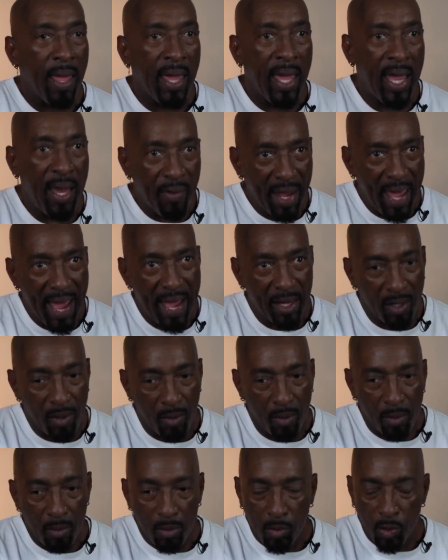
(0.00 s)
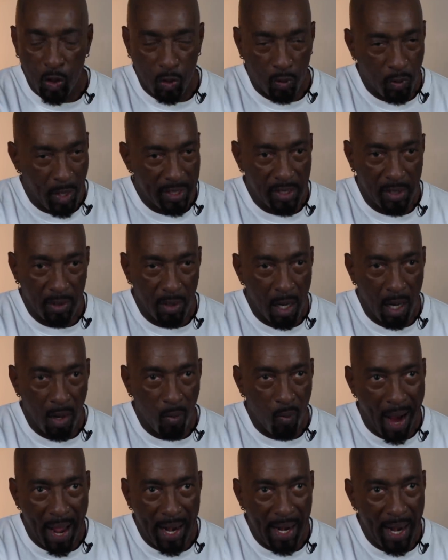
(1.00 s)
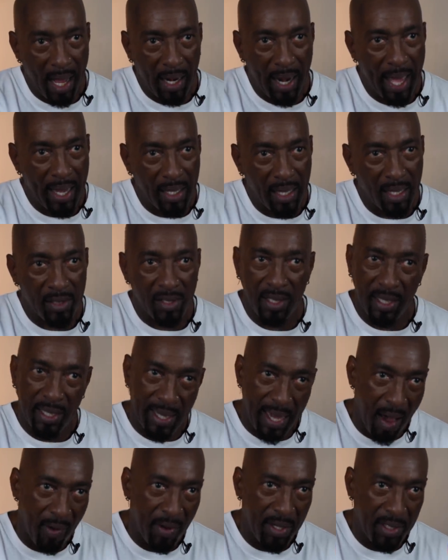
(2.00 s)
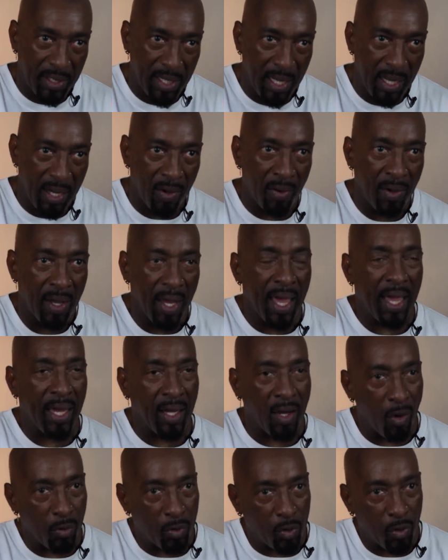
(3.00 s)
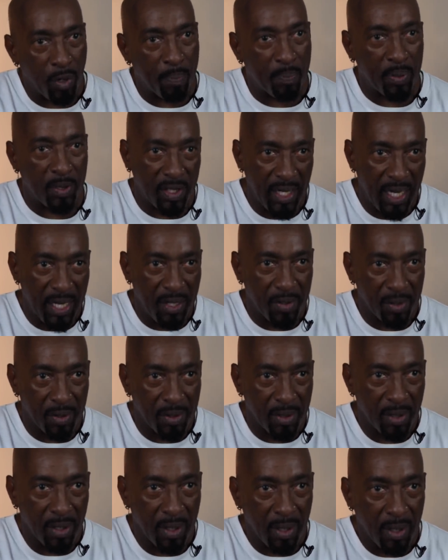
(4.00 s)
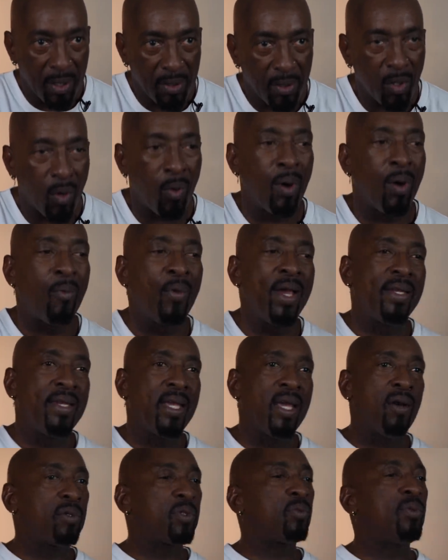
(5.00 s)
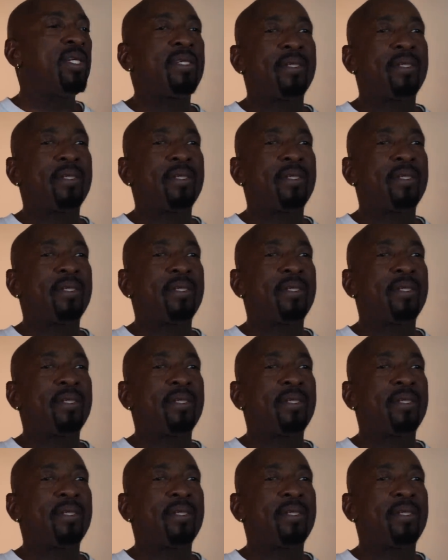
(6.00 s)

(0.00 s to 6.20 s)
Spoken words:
he would have had to stretch, ride it out like us in the county jail and go through the procedures. So what we did was we